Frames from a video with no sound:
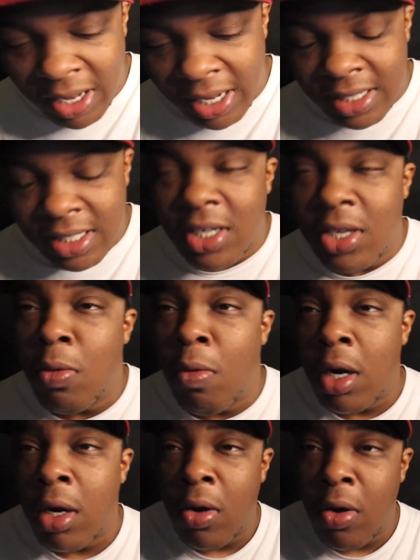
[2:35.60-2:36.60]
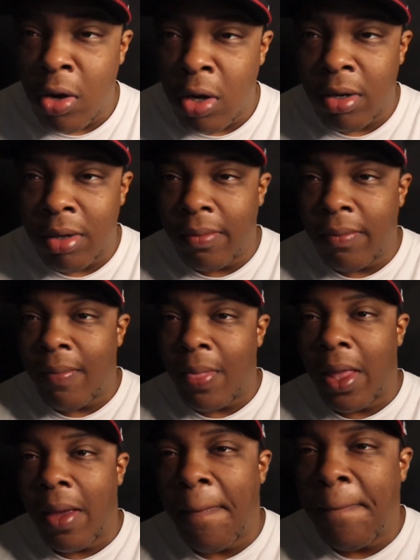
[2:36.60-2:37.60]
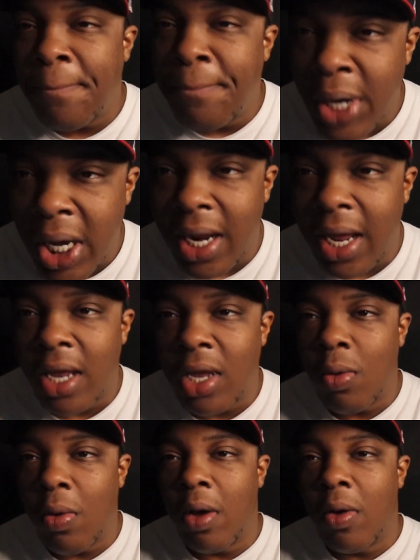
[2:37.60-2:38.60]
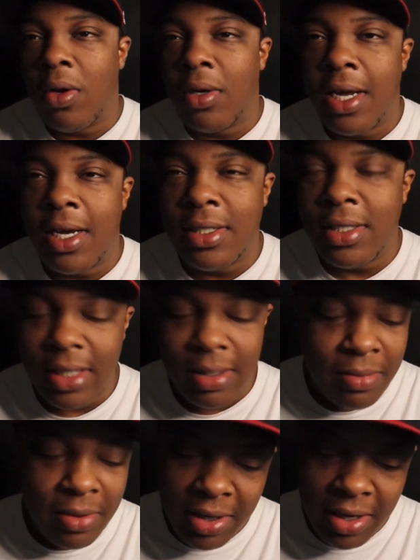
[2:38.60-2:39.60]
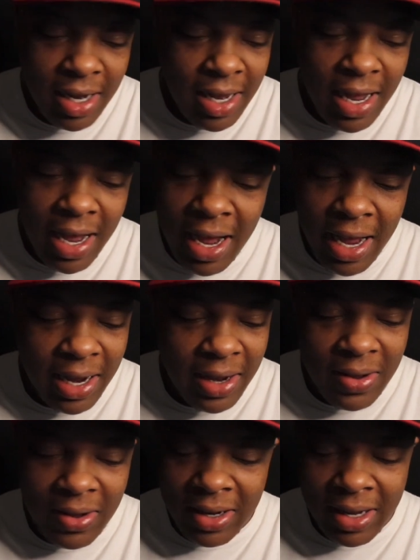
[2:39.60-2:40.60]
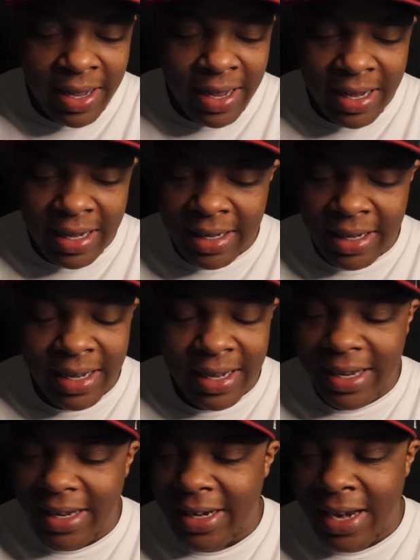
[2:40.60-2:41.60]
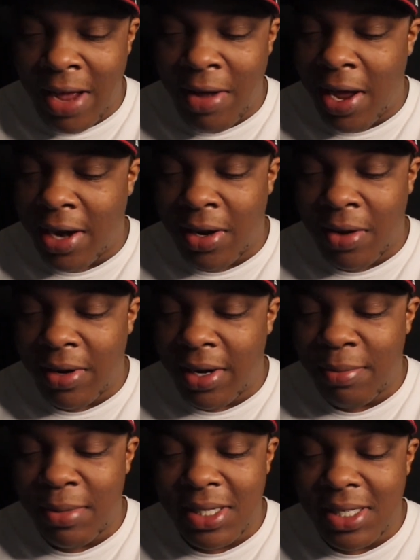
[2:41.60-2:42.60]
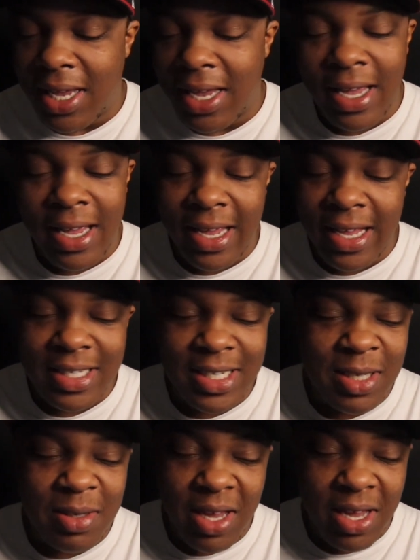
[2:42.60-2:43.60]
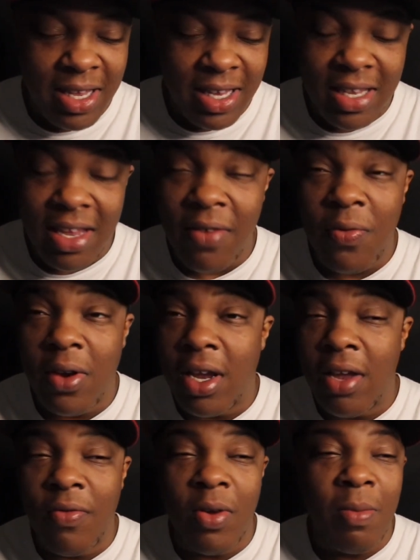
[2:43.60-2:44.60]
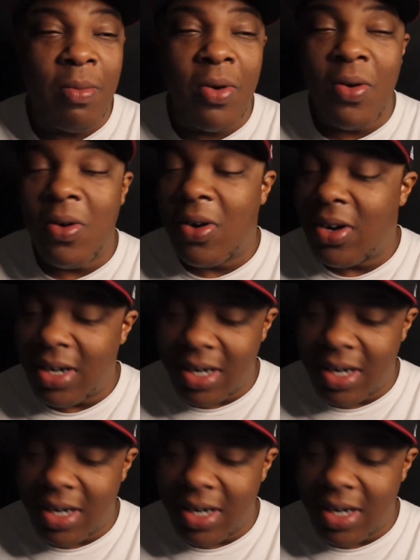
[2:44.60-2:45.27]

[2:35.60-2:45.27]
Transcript: Listen, you on the hook, put Anuel on that shit, bro. I ain't gonna lie, like, now I know what he be saying, it just hit different even more.